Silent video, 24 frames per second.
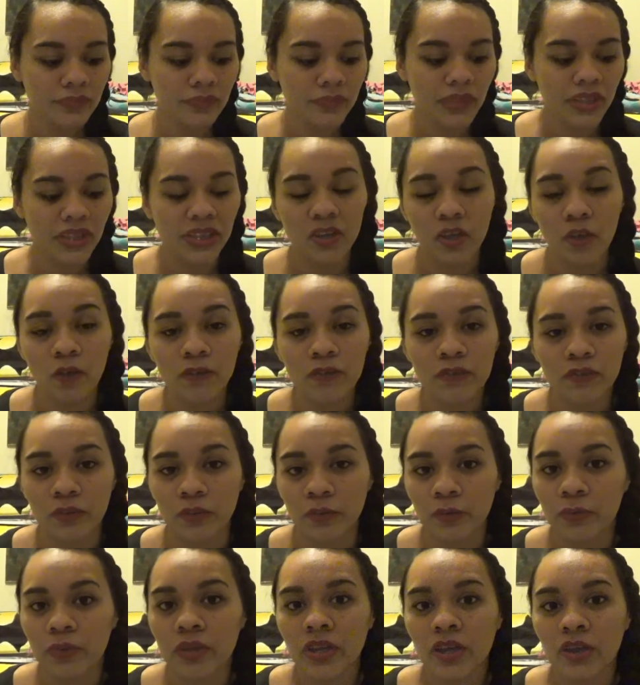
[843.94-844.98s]
He
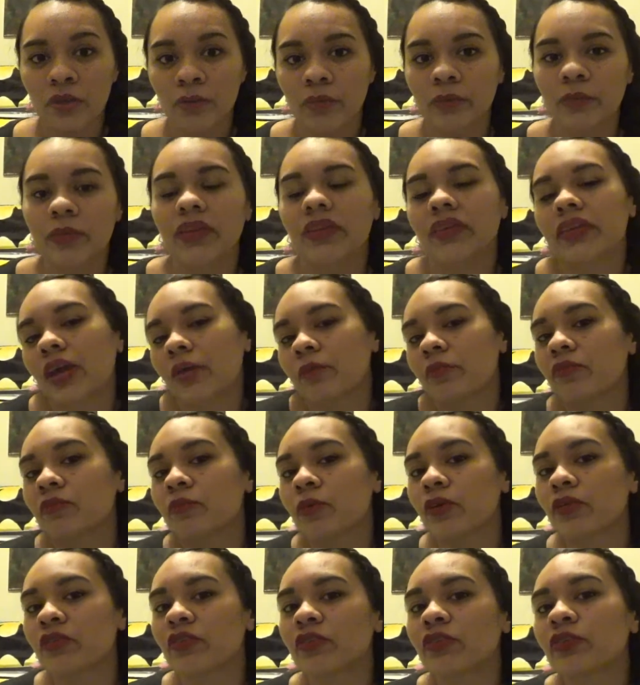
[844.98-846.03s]
also would be the type of
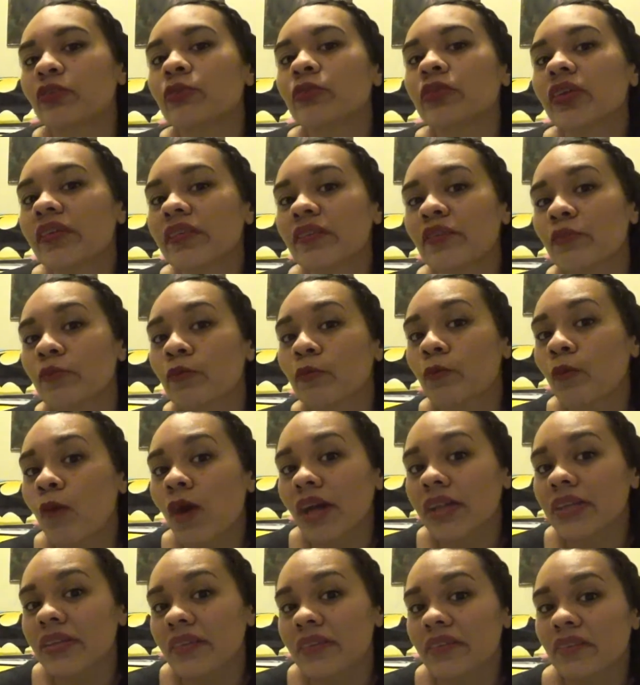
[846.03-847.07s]
person who doesn't
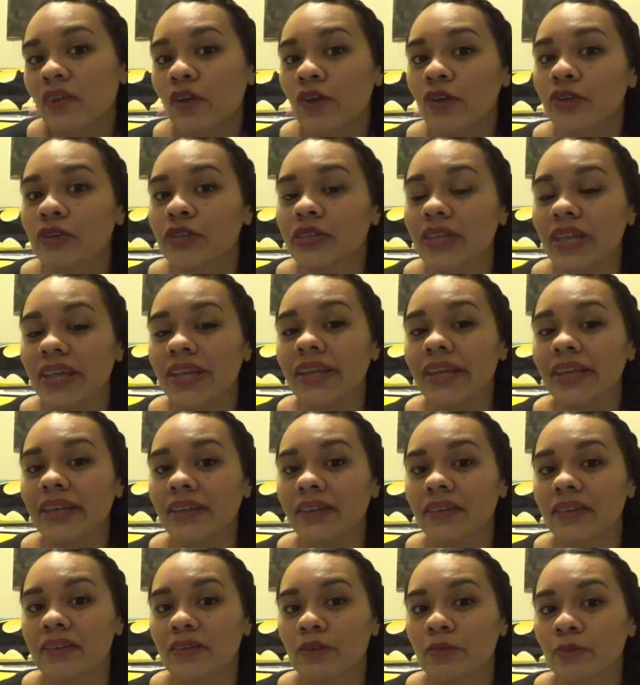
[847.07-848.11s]
want his daughter
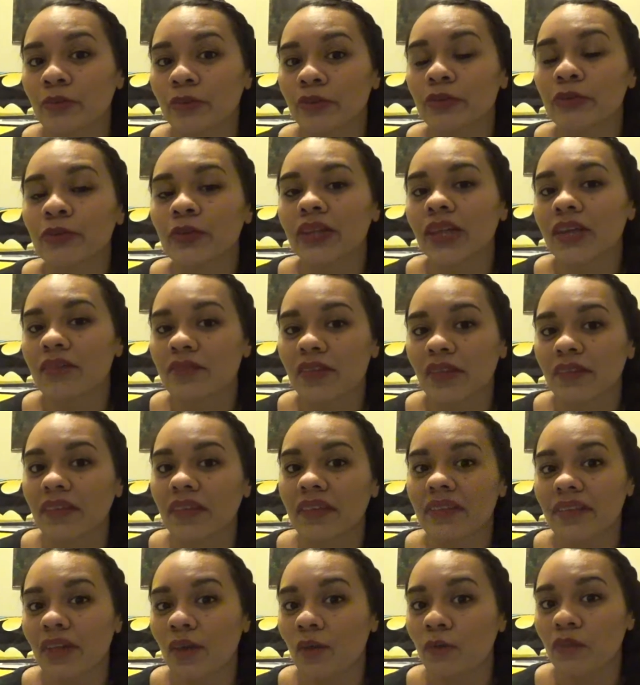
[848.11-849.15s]
dating someone who lives on the
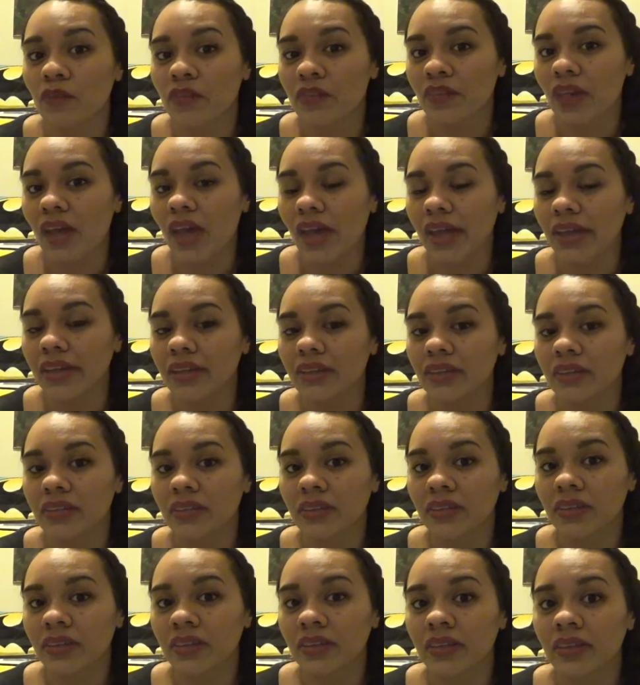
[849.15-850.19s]
south side,
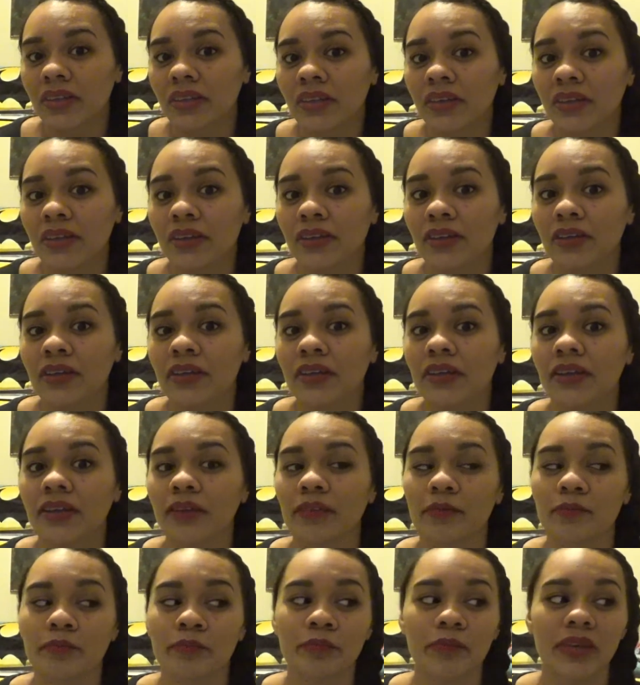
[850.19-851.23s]

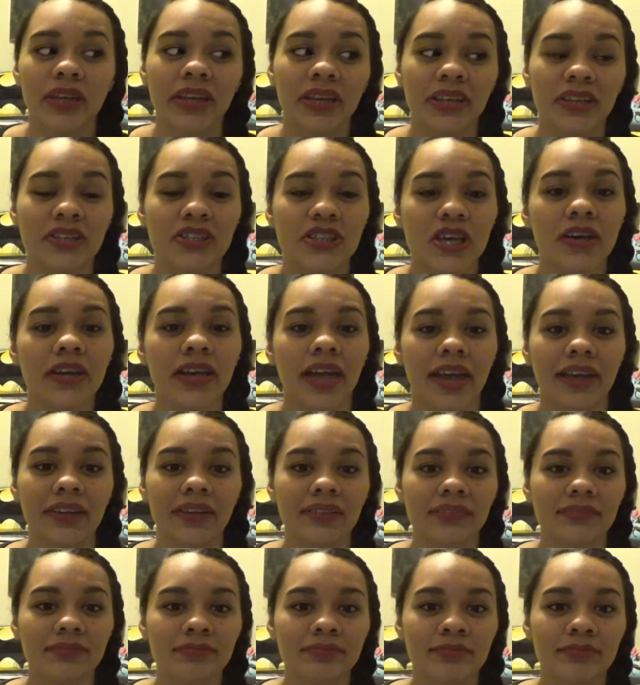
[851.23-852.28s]
meaning Jughead.
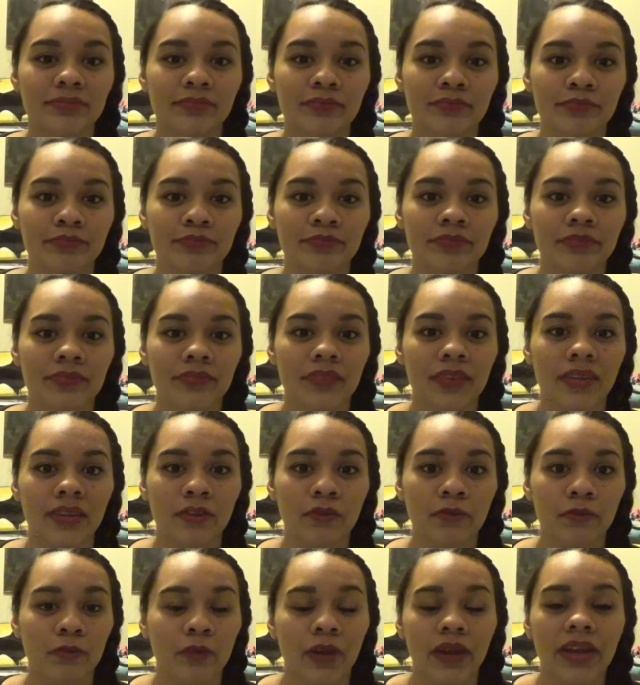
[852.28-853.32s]

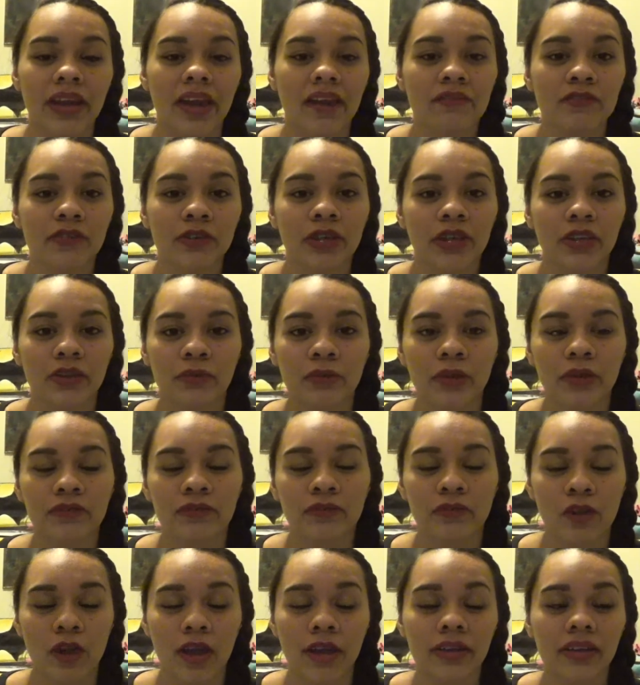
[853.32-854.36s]
Right after getting rid of
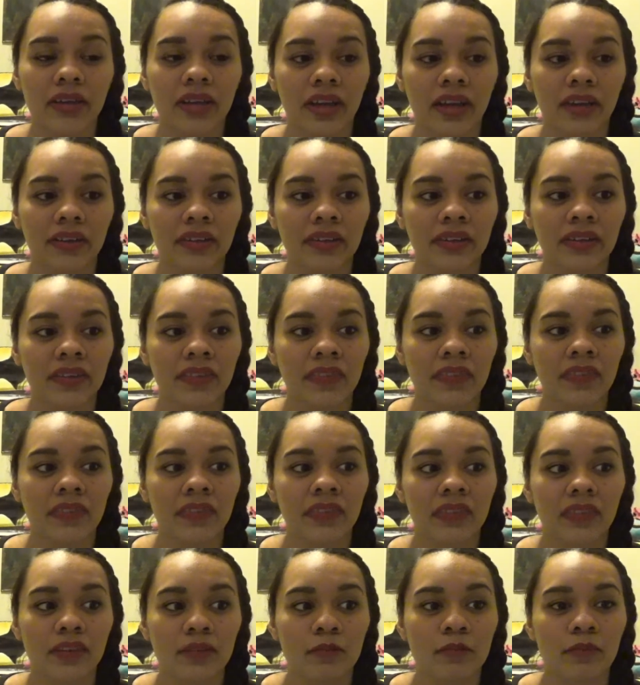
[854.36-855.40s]
Veronica,
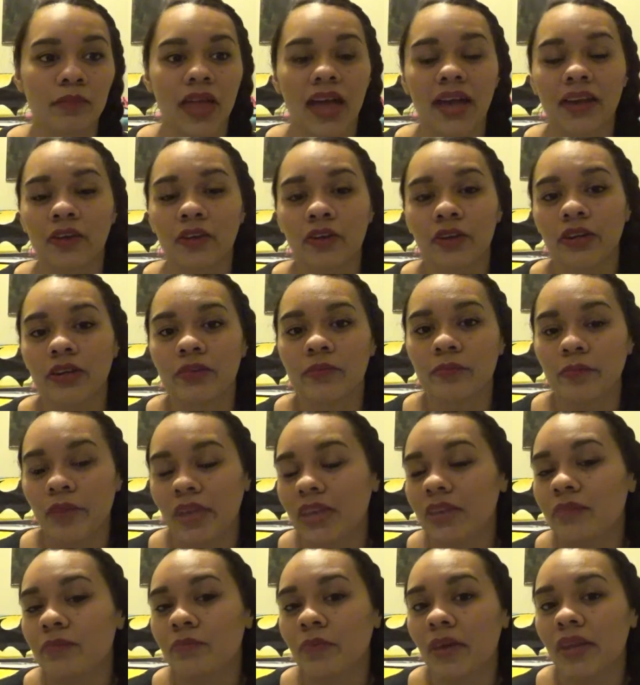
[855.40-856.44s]
the Black Hood
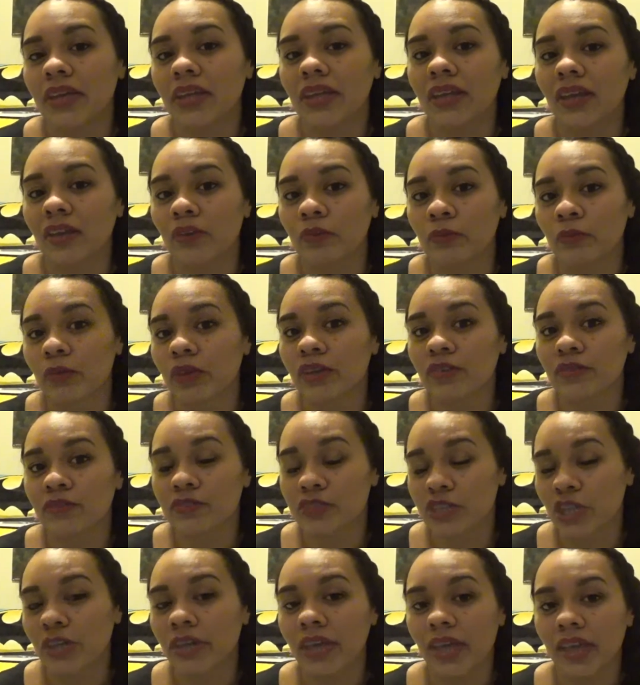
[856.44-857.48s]
made Betty get rid of
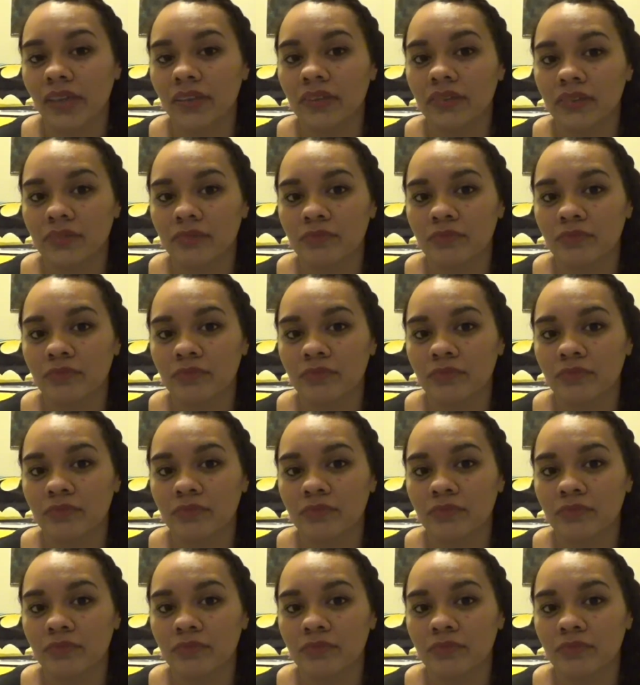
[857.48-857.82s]
Jughead.